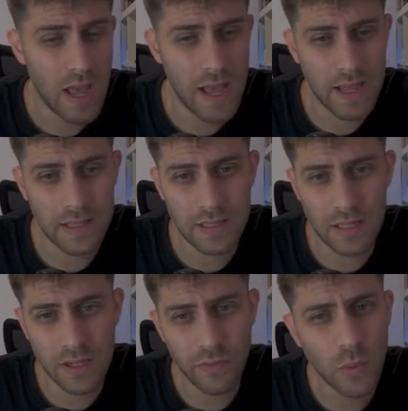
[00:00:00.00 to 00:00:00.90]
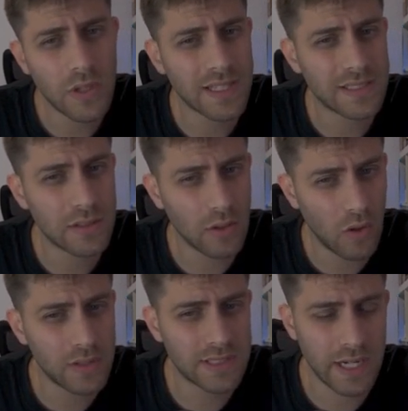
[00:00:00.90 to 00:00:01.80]
And if he will castle
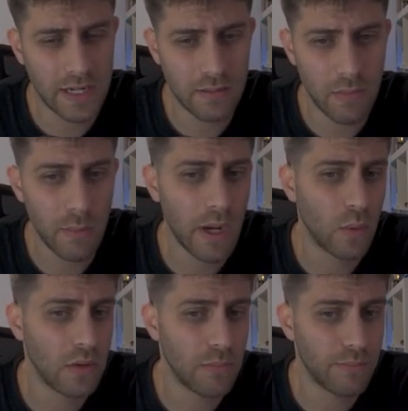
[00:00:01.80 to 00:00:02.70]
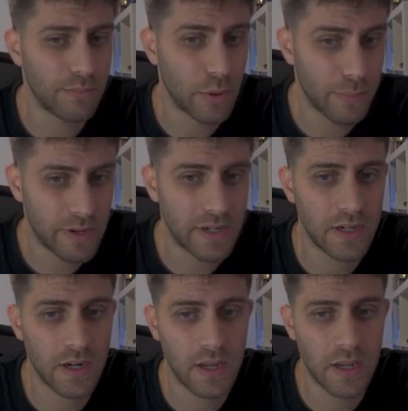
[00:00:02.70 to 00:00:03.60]
long side, maybe I will prepare